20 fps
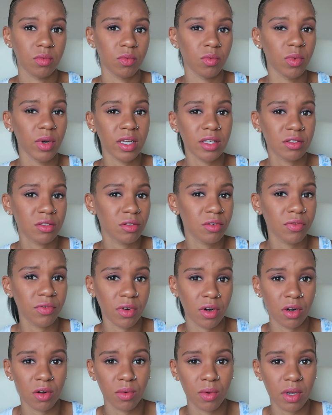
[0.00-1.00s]
way too
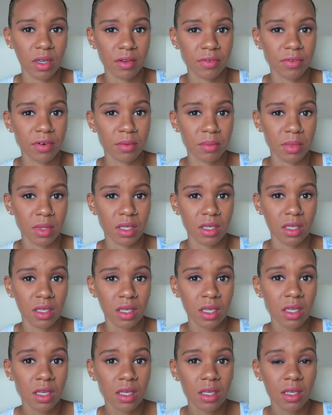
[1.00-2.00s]
far away from me,